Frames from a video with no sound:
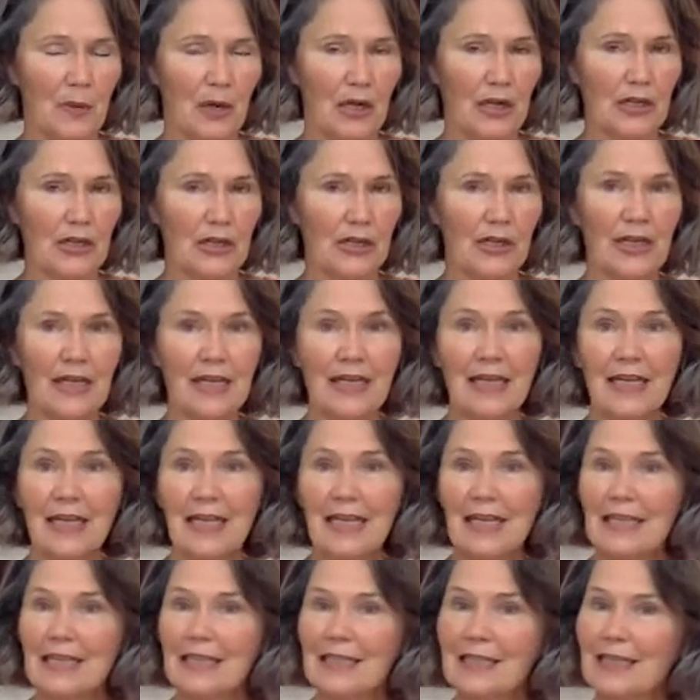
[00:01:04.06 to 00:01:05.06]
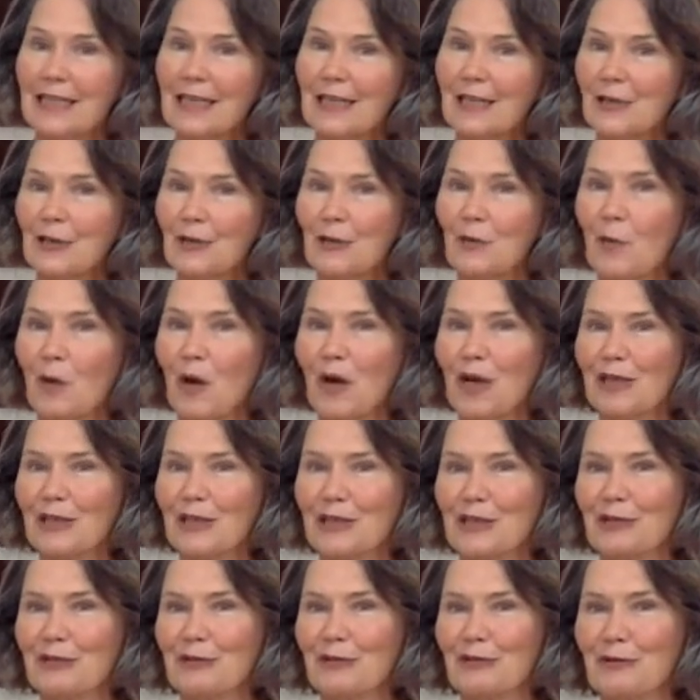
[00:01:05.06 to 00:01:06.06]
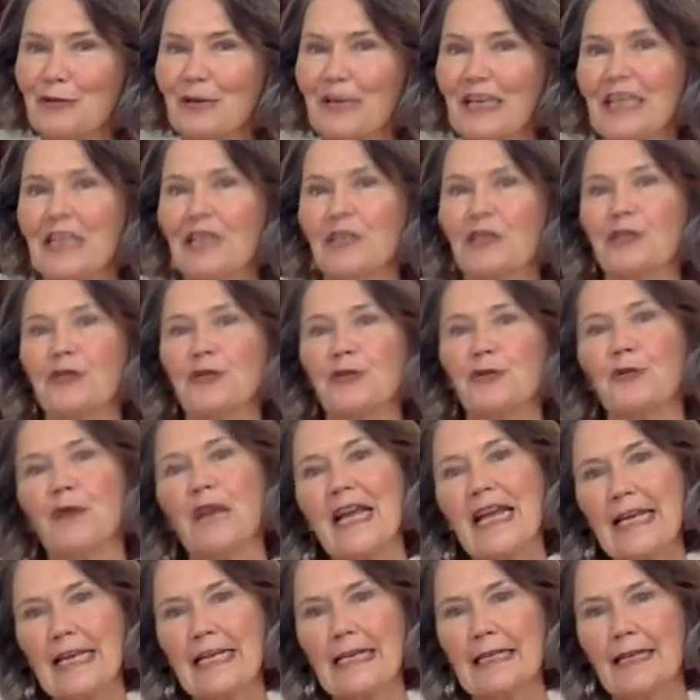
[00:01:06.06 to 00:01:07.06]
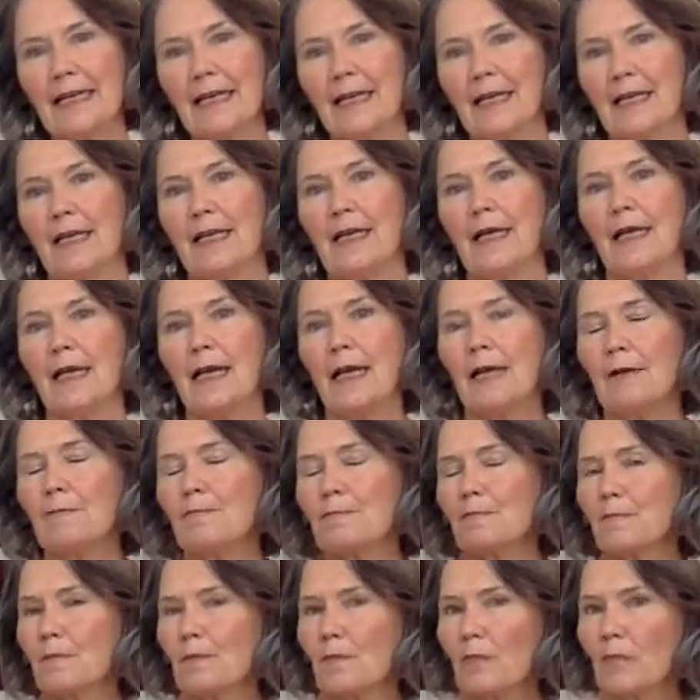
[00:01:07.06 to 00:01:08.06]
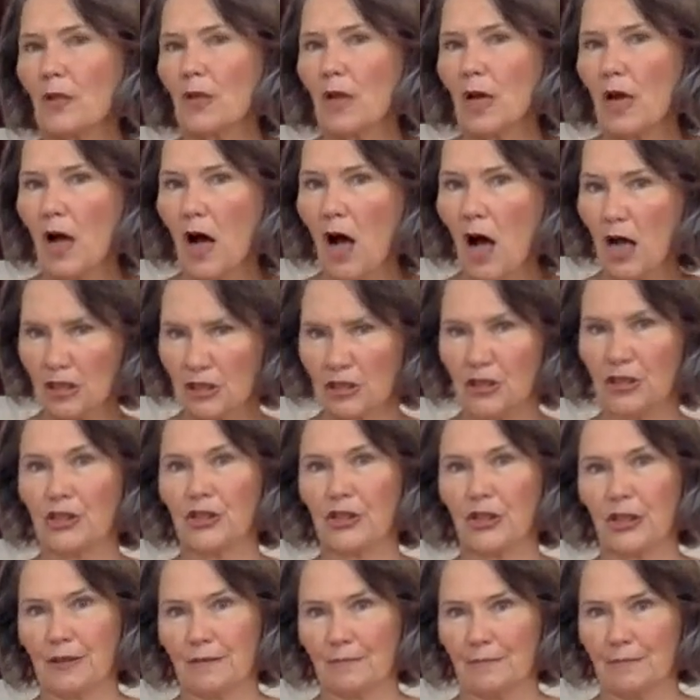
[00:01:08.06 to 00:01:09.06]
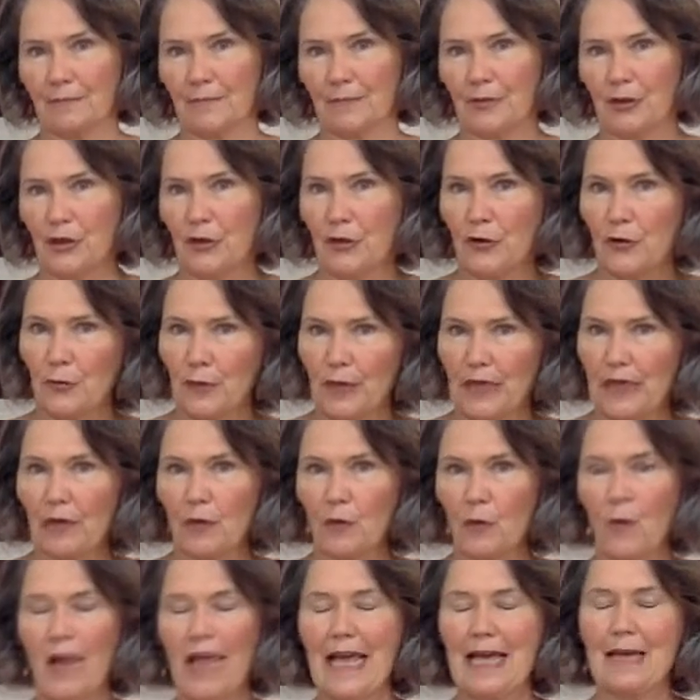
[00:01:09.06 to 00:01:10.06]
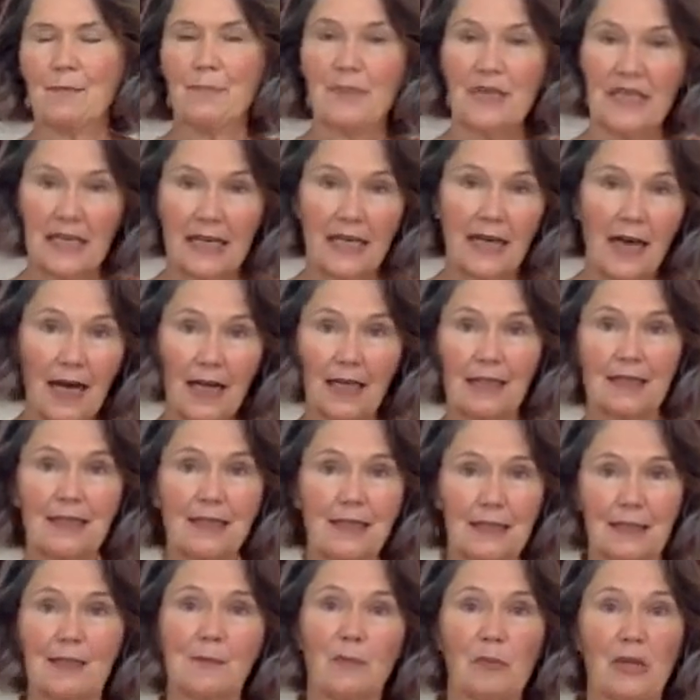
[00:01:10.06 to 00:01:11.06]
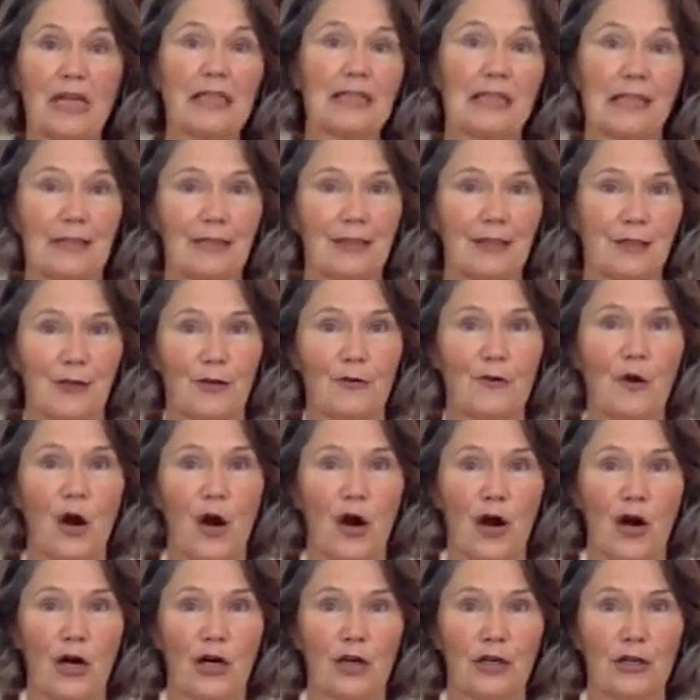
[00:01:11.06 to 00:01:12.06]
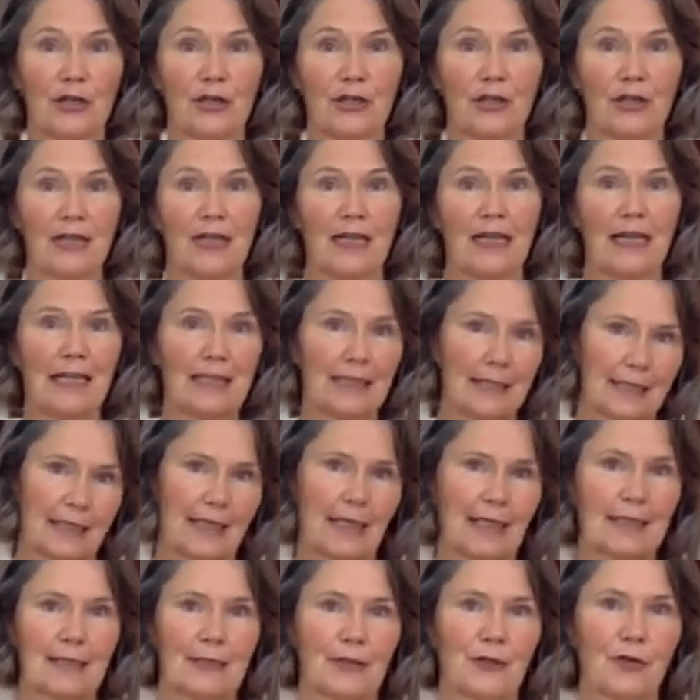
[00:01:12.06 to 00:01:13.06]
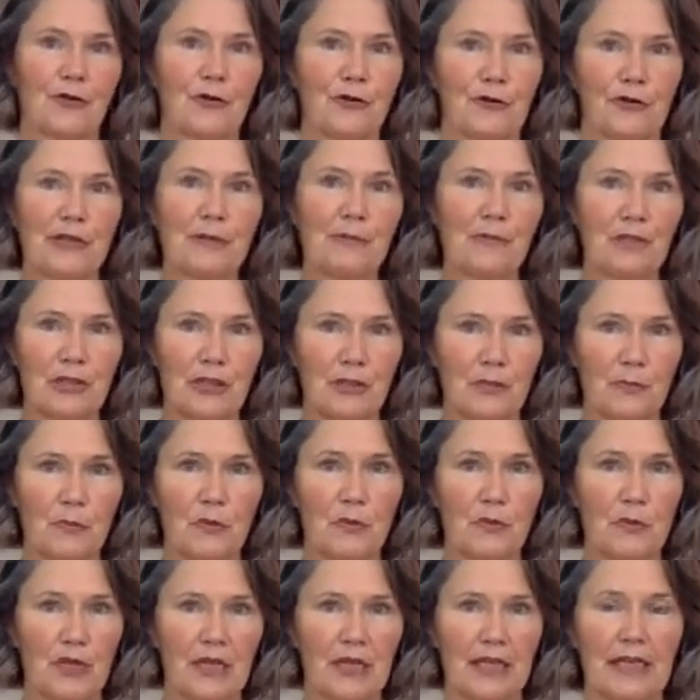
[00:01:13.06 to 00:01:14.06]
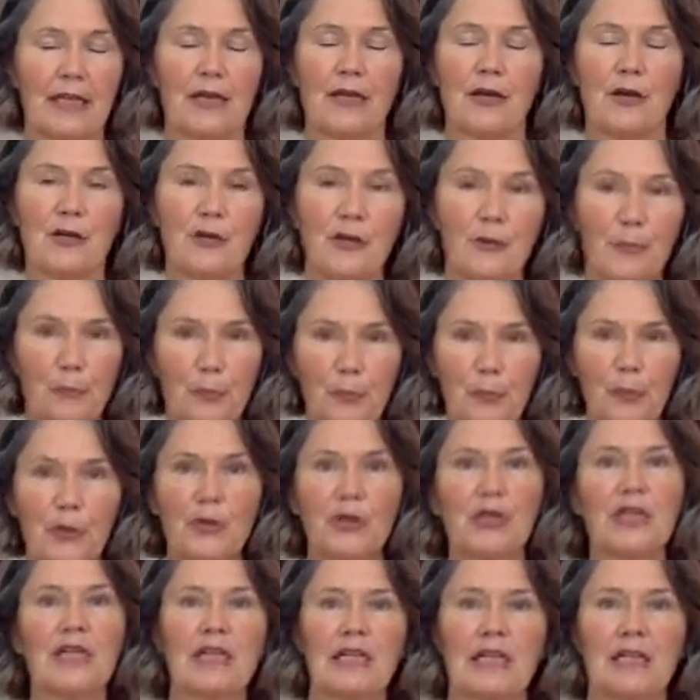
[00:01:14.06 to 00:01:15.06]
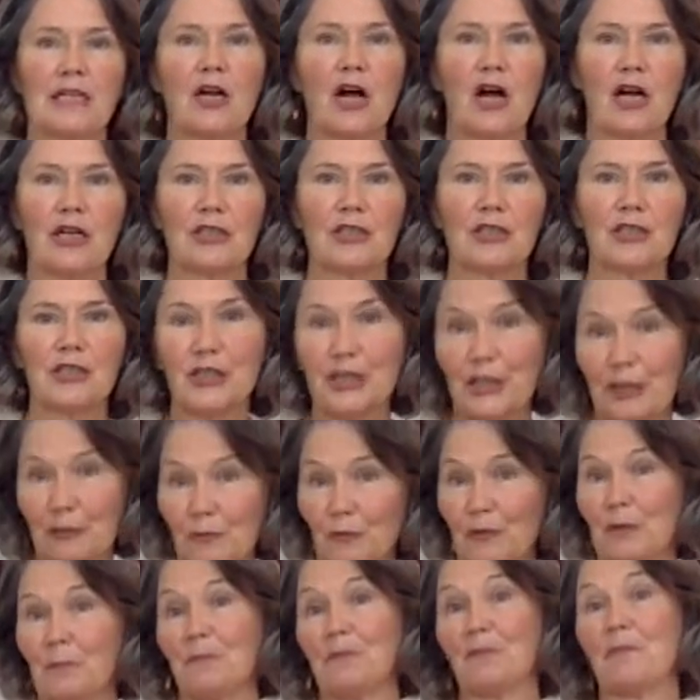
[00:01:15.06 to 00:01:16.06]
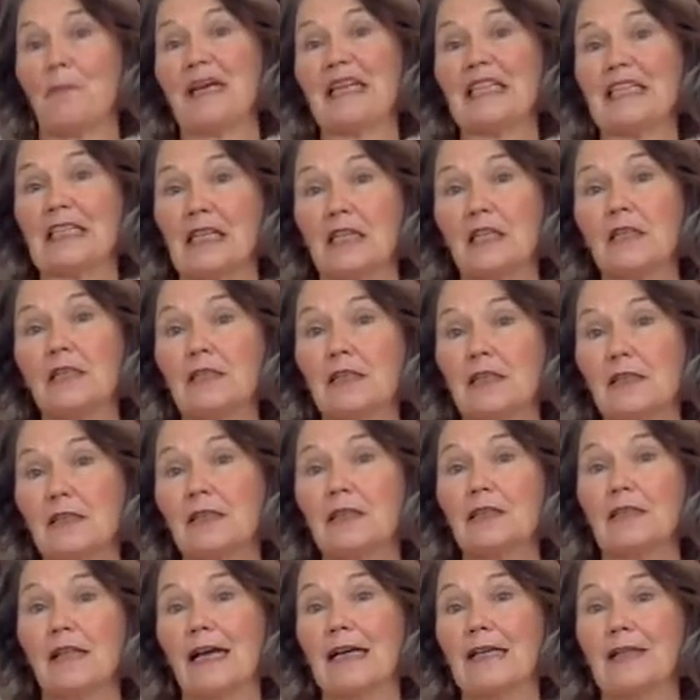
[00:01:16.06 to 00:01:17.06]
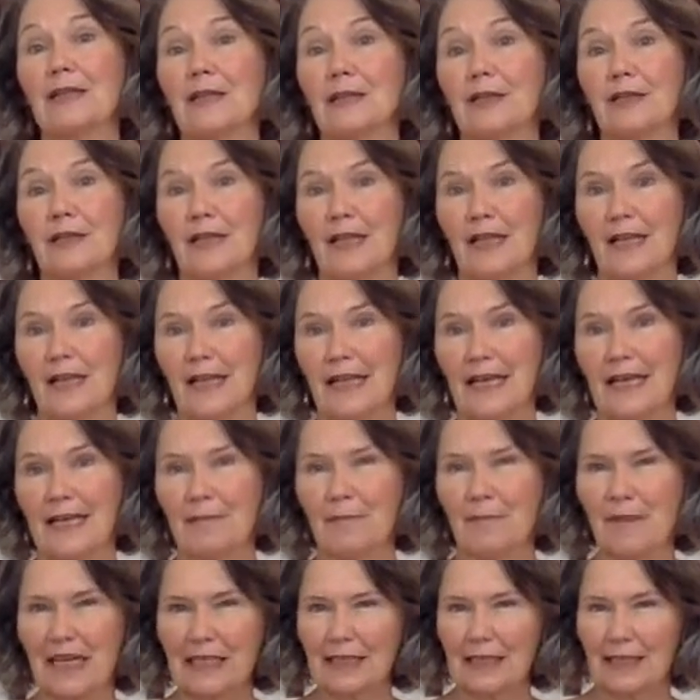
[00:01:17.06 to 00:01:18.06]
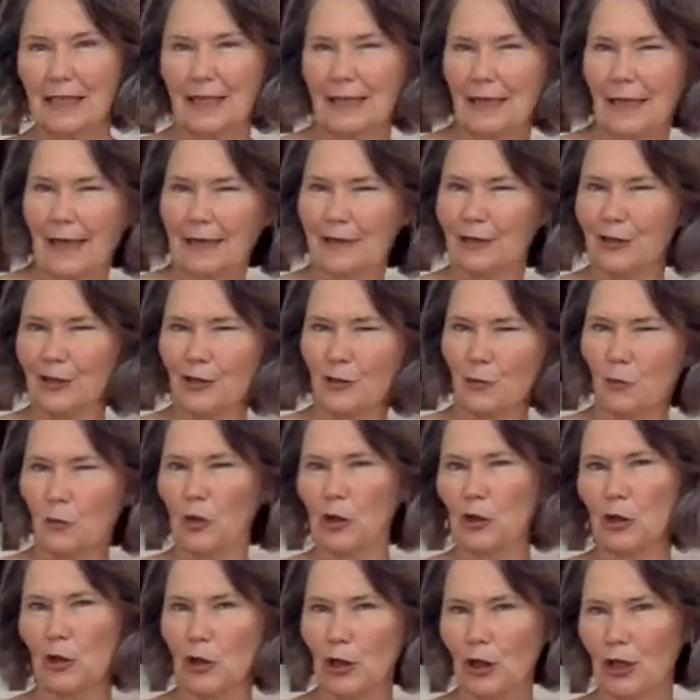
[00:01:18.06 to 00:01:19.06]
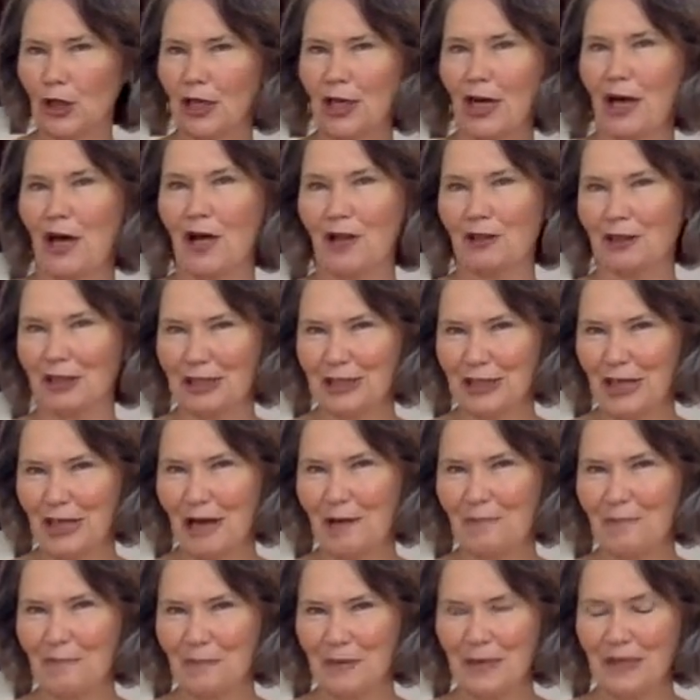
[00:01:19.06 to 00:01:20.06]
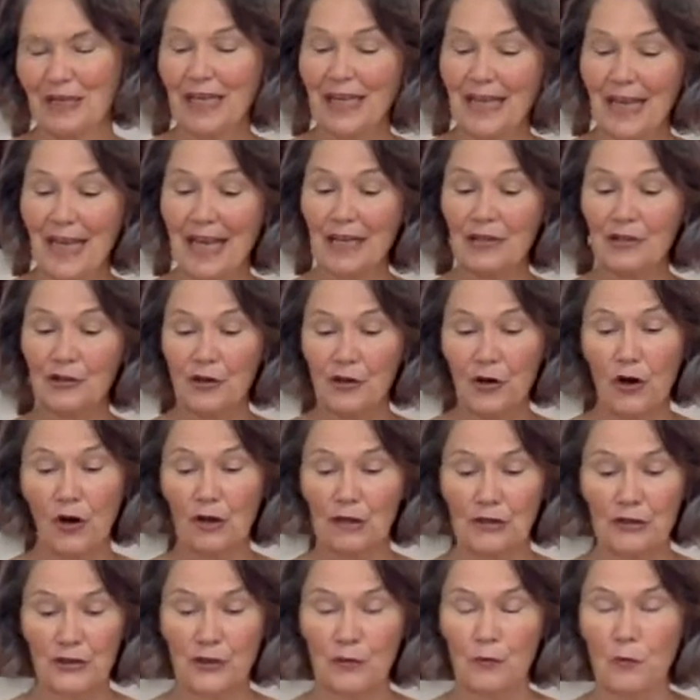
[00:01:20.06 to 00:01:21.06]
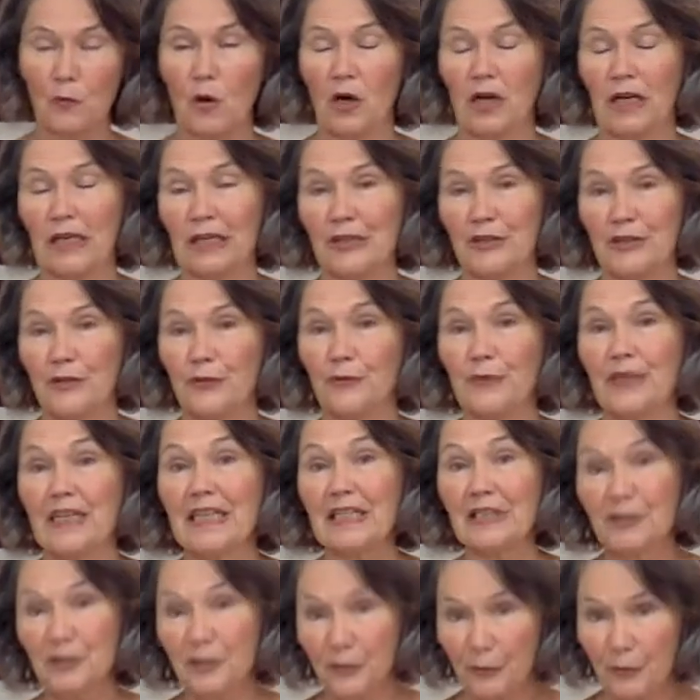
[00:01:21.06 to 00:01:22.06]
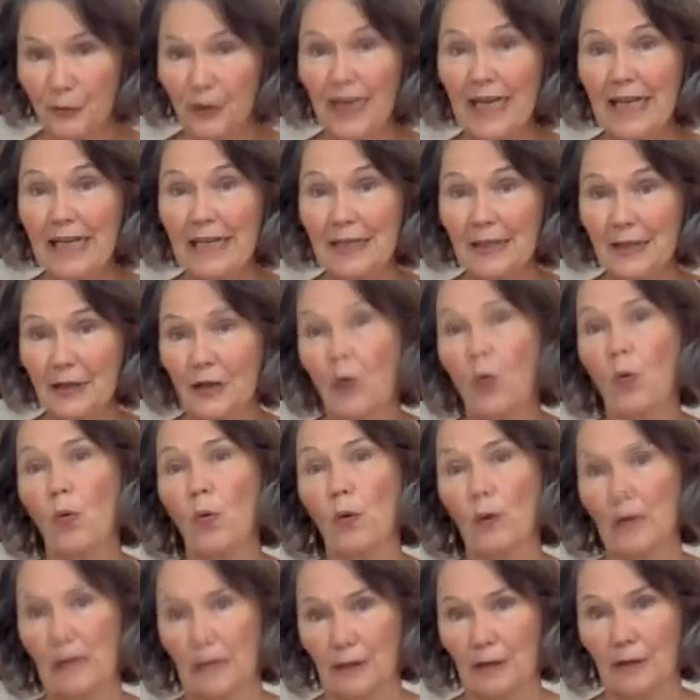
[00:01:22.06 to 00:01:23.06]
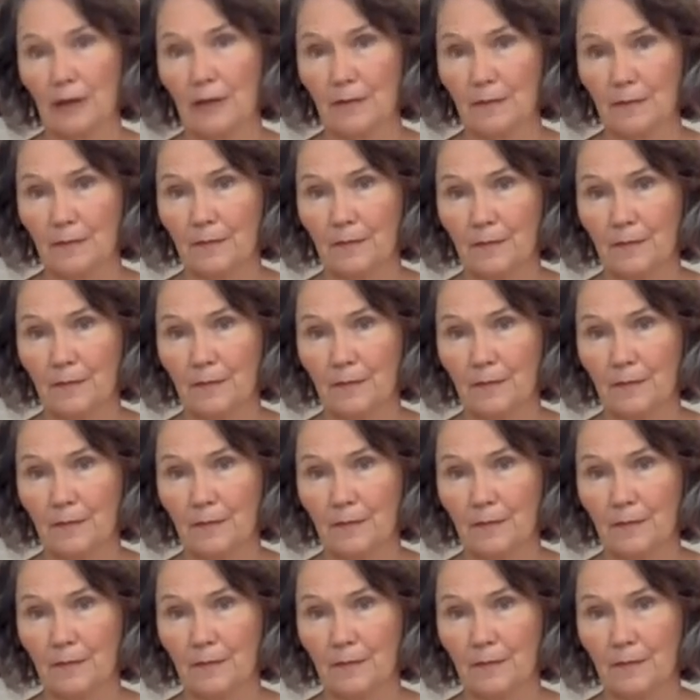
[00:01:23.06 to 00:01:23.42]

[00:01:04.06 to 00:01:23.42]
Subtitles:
butter is that you want to entrain oxygen. So in a way, because it's blending so hard and it's getting so cream and smoothie, you're putting in oxygen, which makes it a little lighter and makes that kind of swirl look on the top. And you're also wanting to entrain the oil.